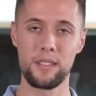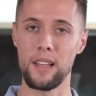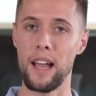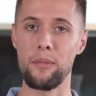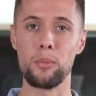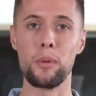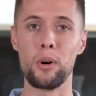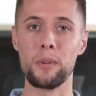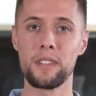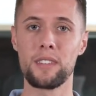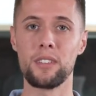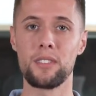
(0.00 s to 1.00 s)
Have a
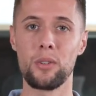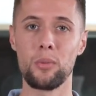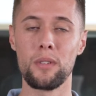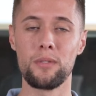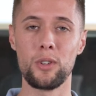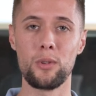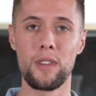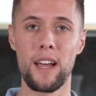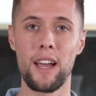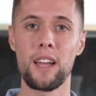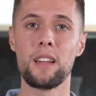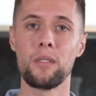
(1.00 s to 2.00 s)
moment to review
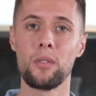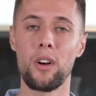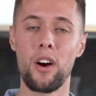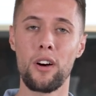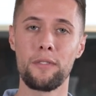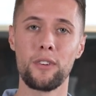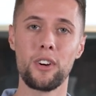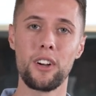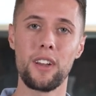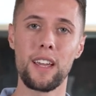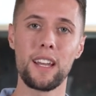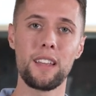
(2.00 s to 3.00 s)
that and
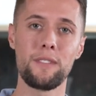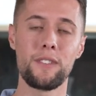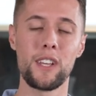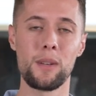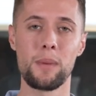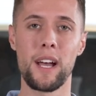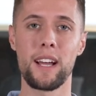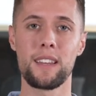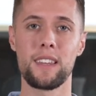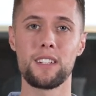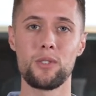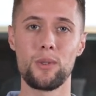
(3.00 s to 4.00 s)
offer any
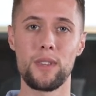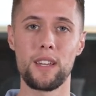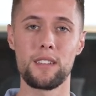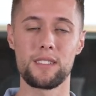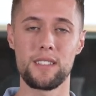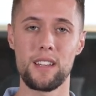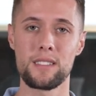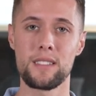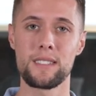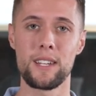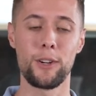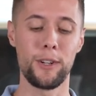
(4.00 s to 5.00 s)
feedback that you think is
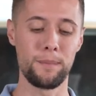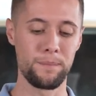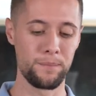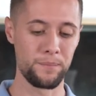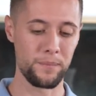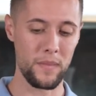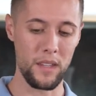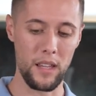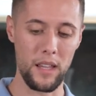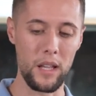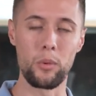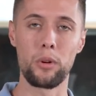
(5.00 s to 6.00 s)
necessary,
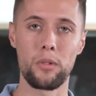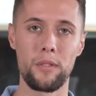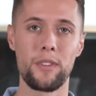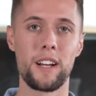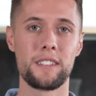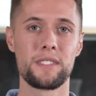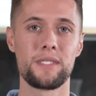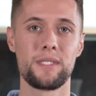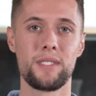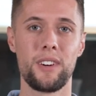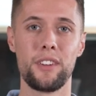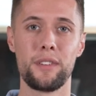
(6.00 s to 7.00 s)
and we'll revise
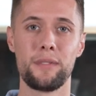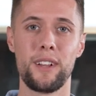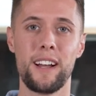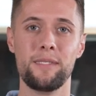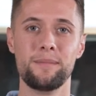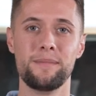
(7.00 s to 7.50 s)
on the fly.